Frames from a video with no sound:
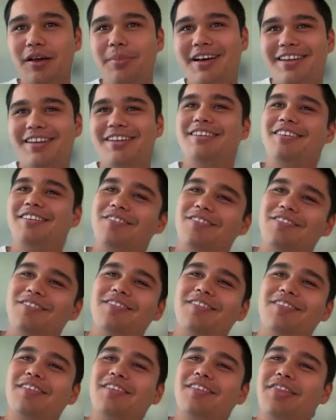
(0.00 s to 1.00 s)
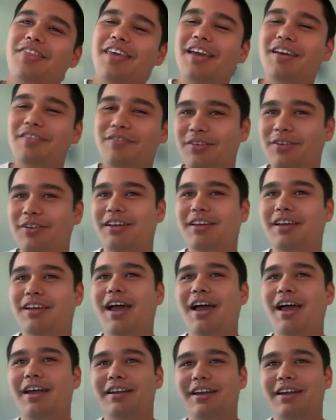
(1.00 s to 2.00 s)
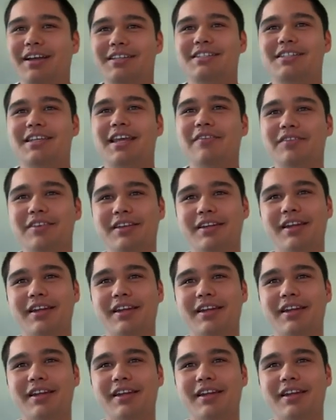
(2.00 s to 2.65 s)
But thankfully, I had a nice safety